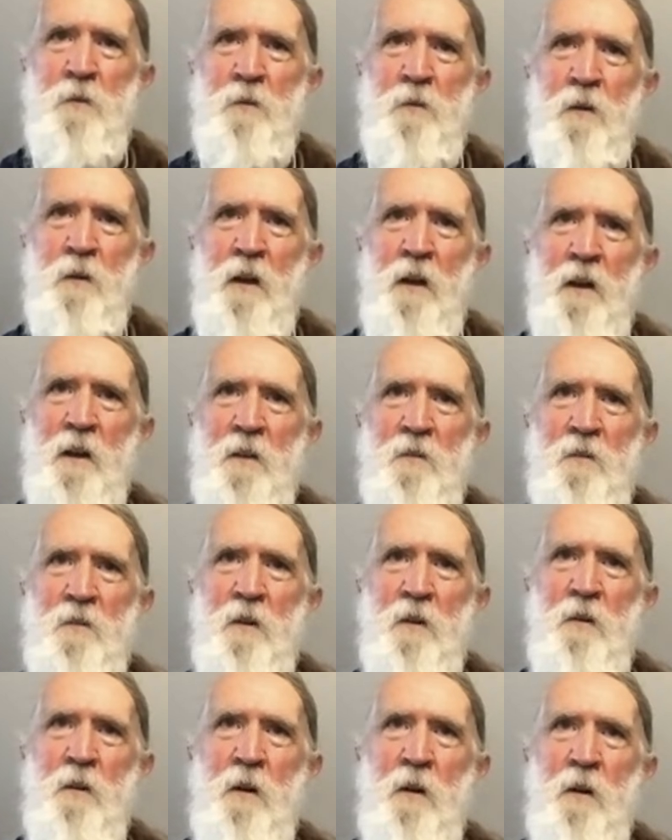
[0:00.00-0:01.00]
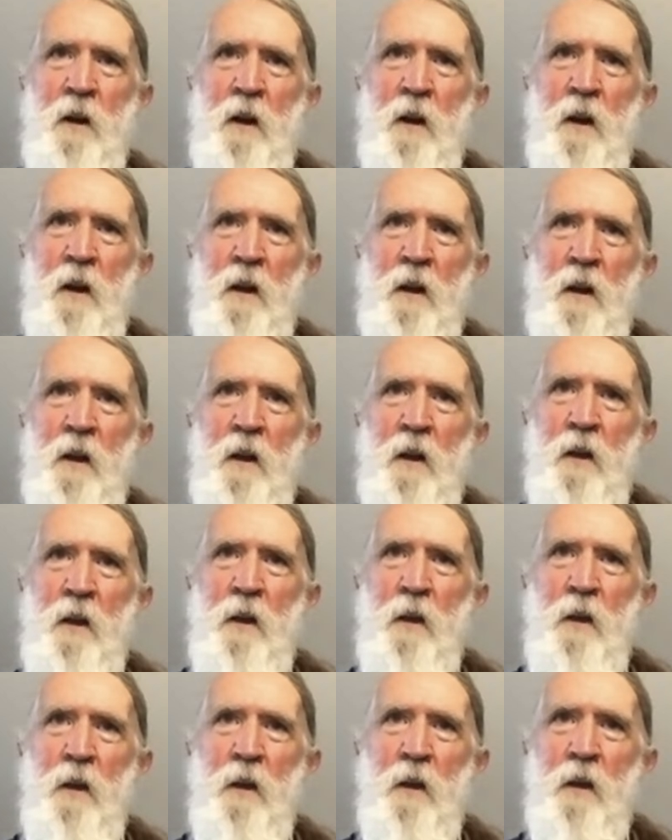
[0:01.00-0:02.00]
my slides here.
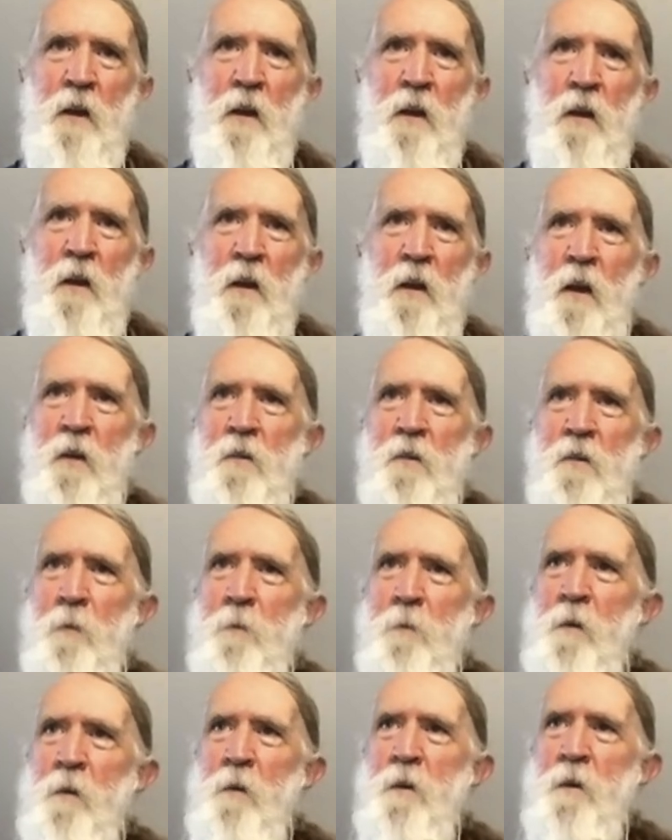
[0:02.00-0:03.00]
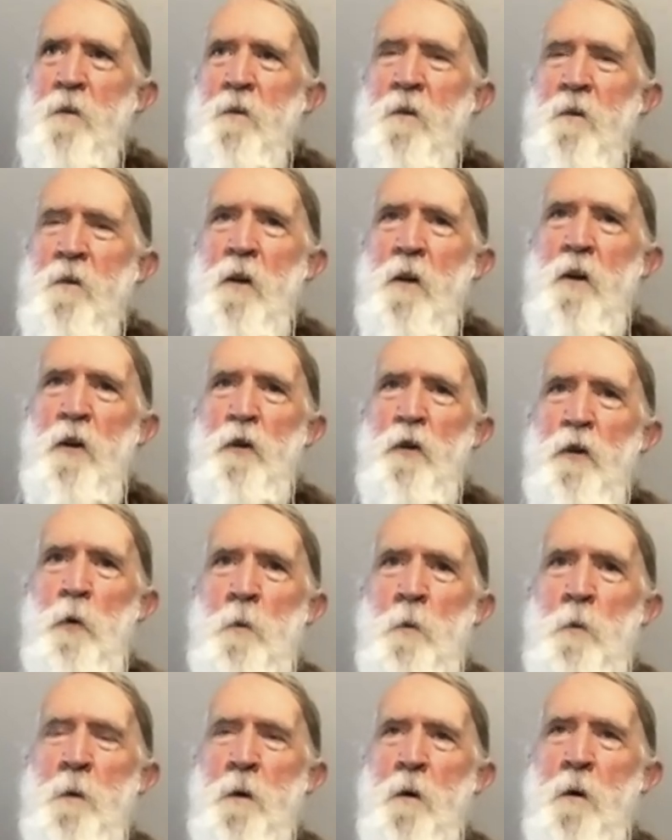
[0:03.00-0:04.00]
So I found this Nuttall's
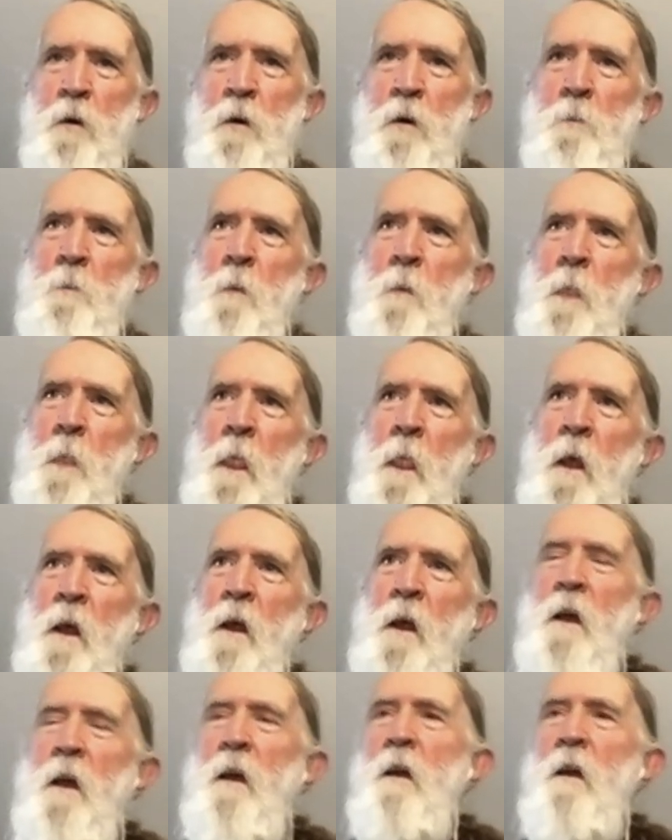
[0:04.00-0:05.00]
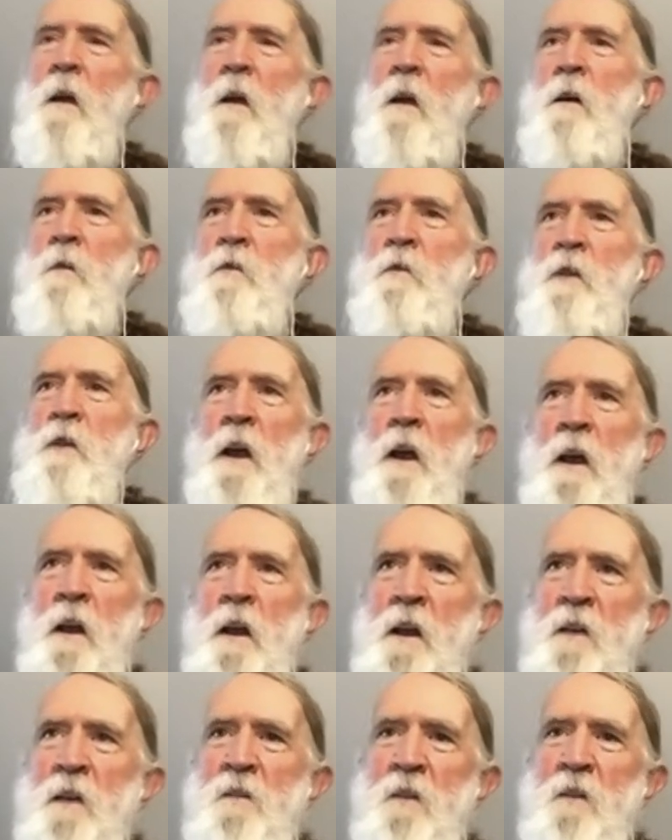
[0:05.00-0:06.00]
woodpecker
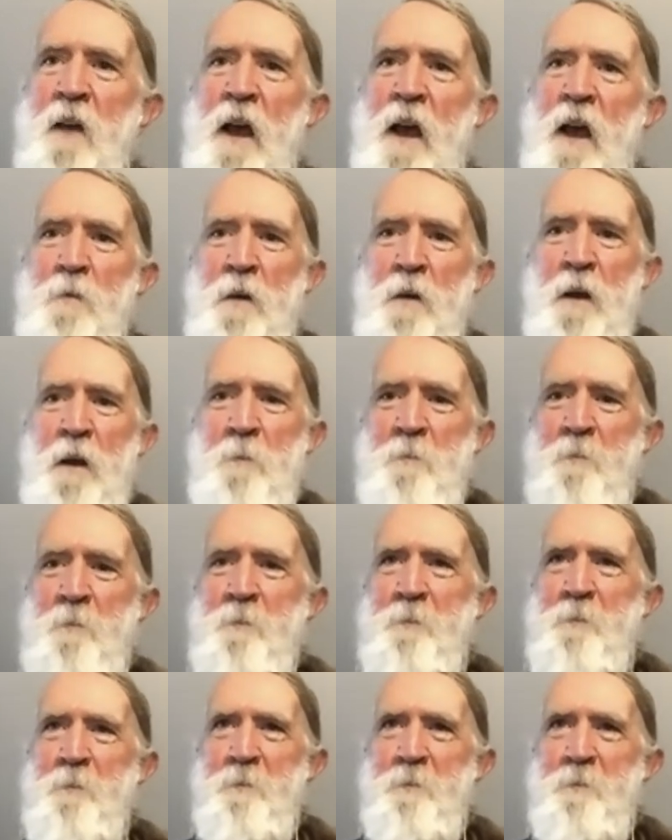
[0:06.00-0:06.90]
digging a nest cavity.